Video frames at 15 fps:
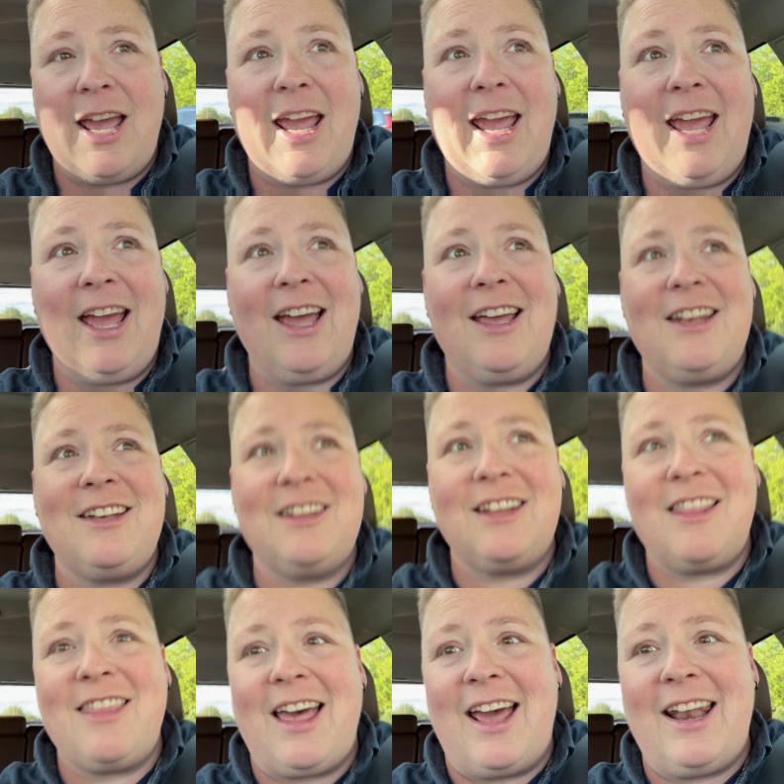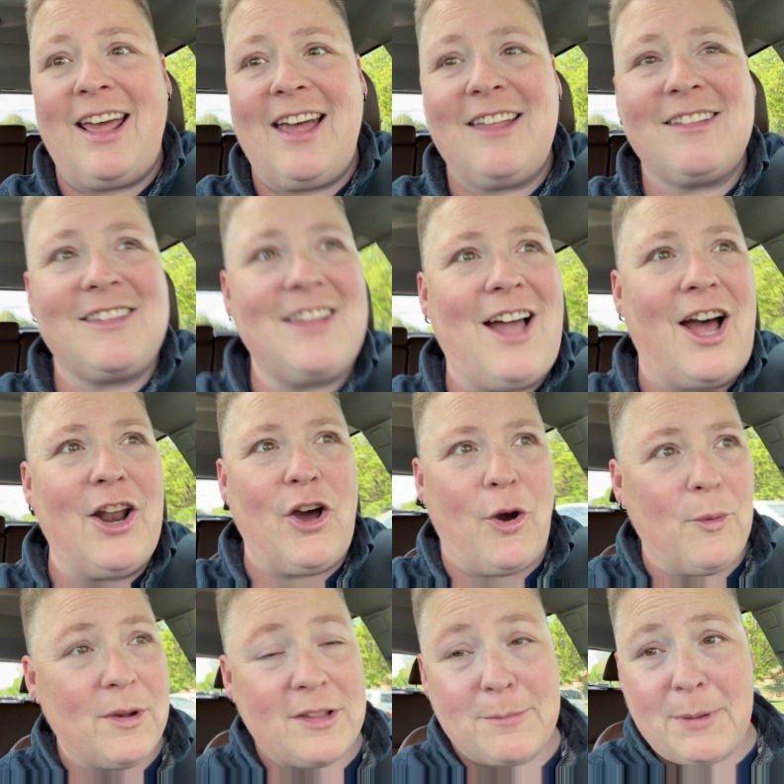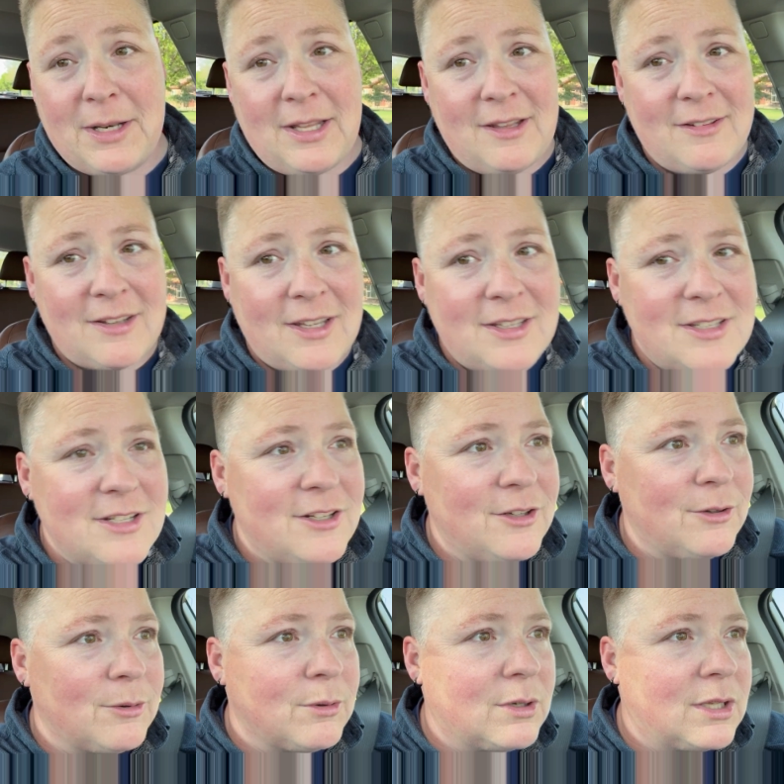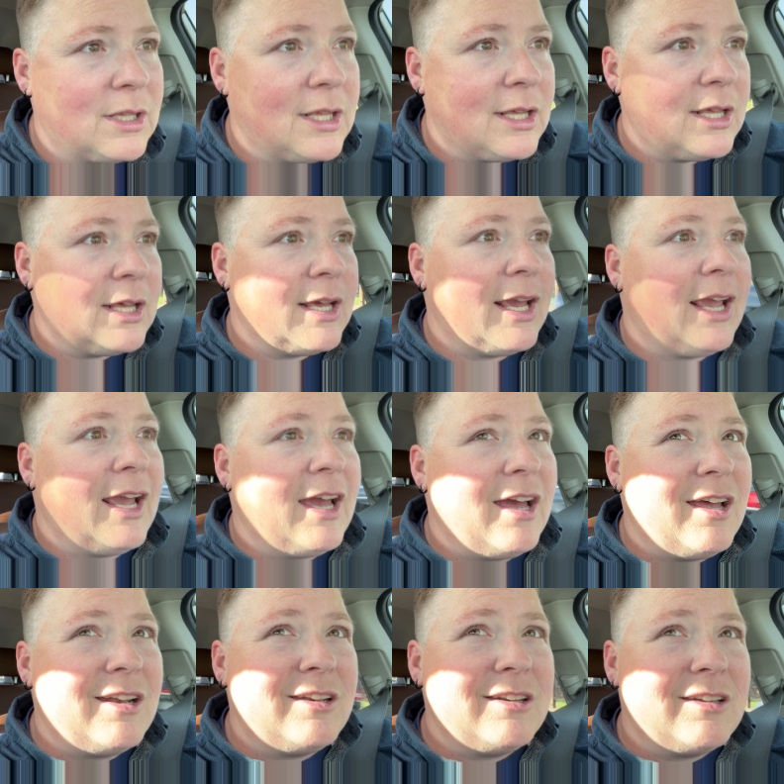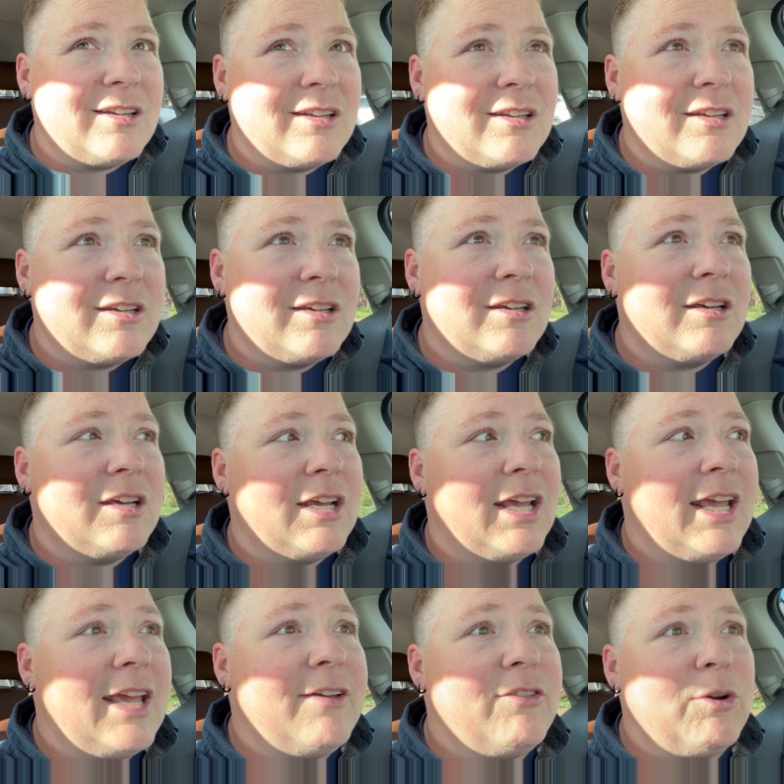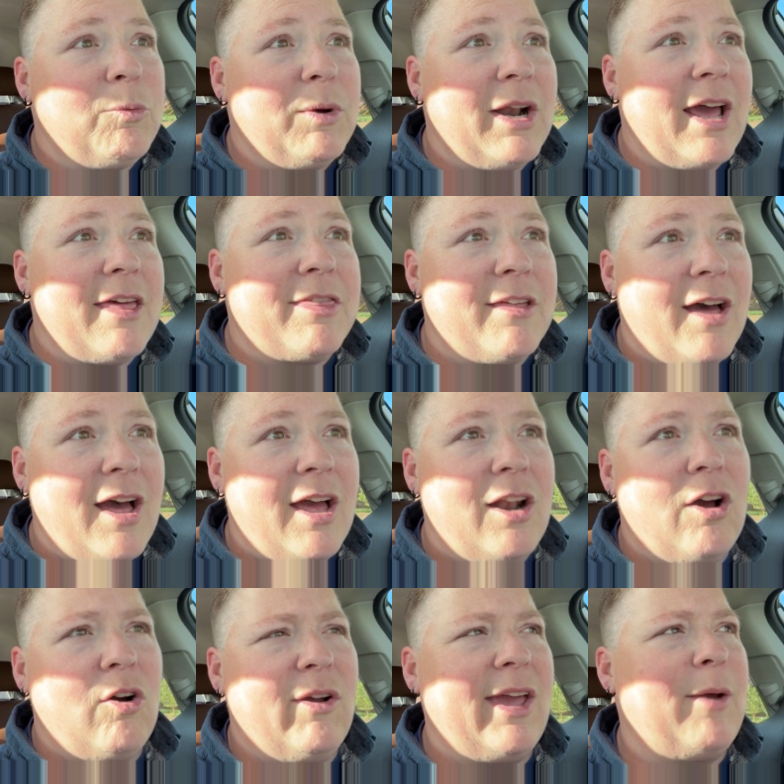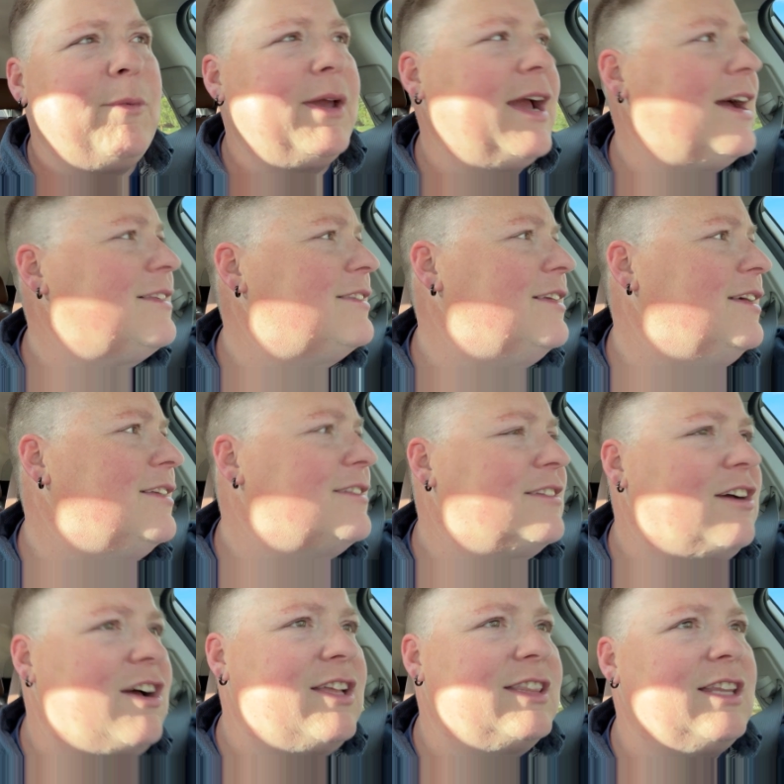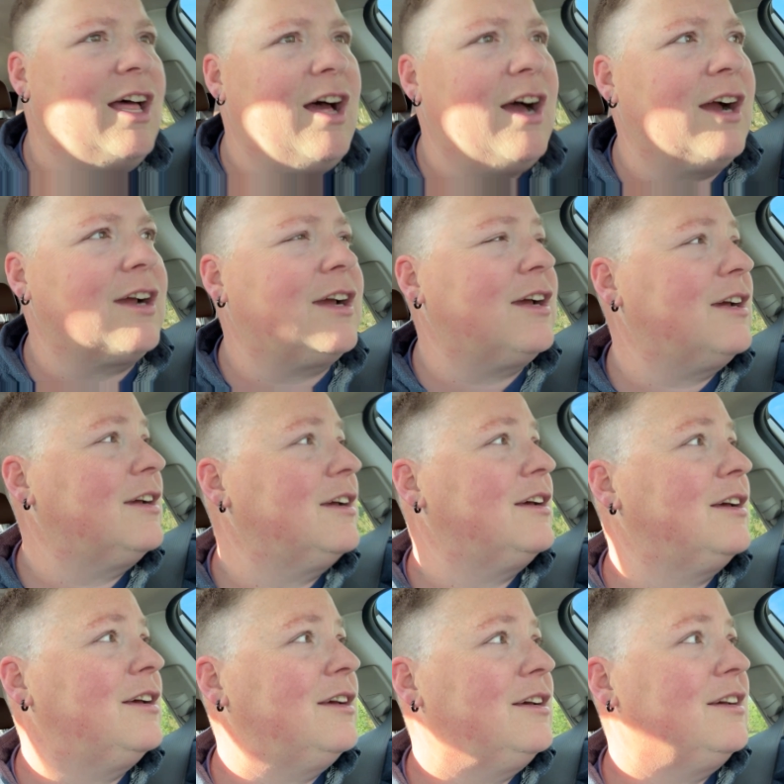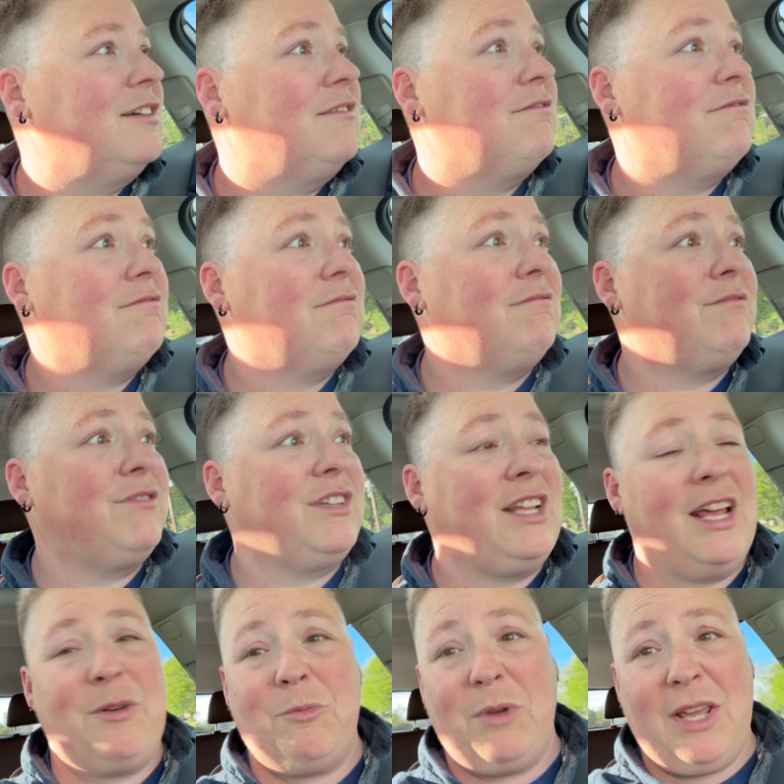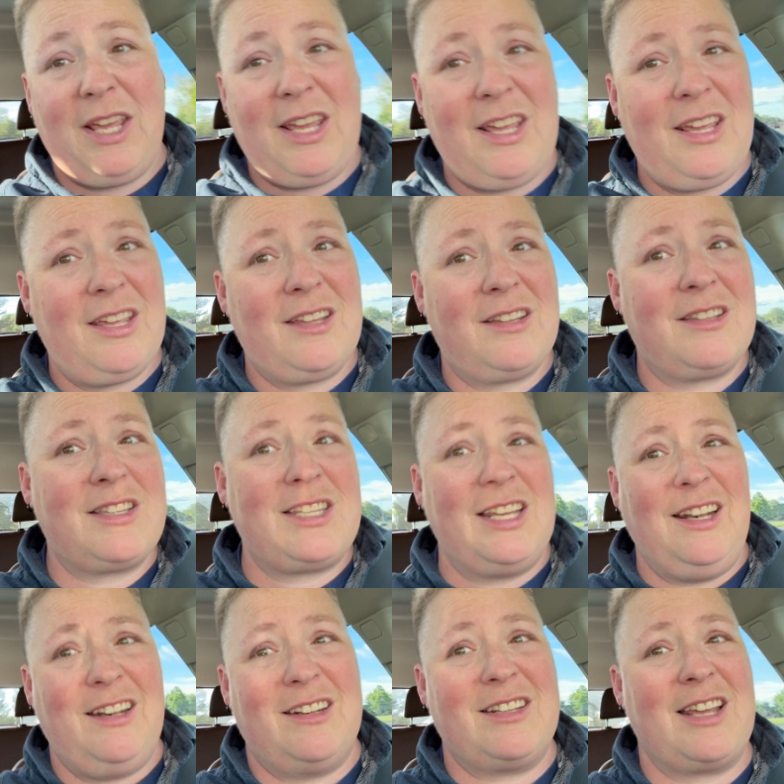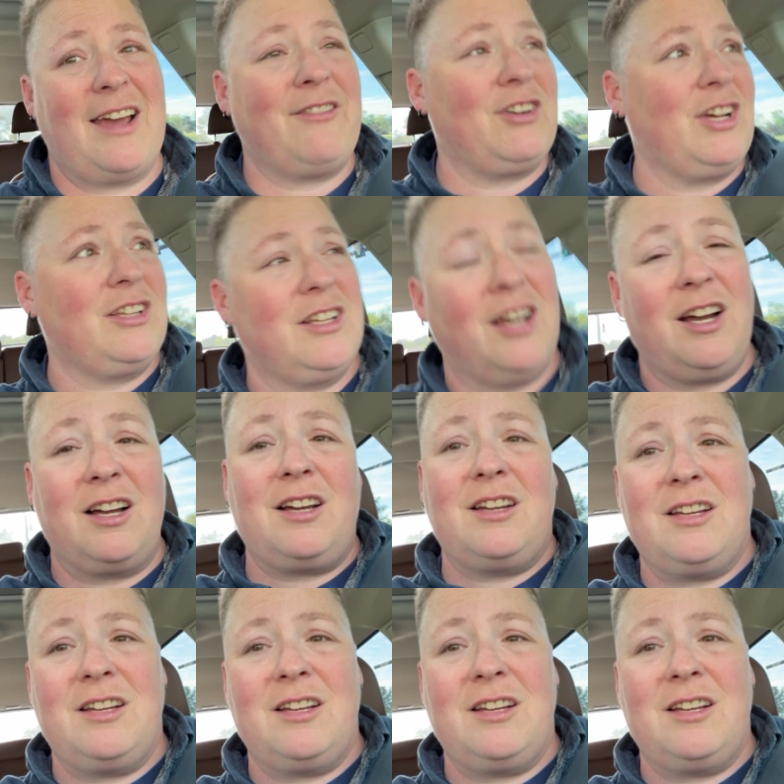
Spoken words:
and that has not always been easy to do. And even when I thought, okay, we got this on lock, then we didn't have it on lock.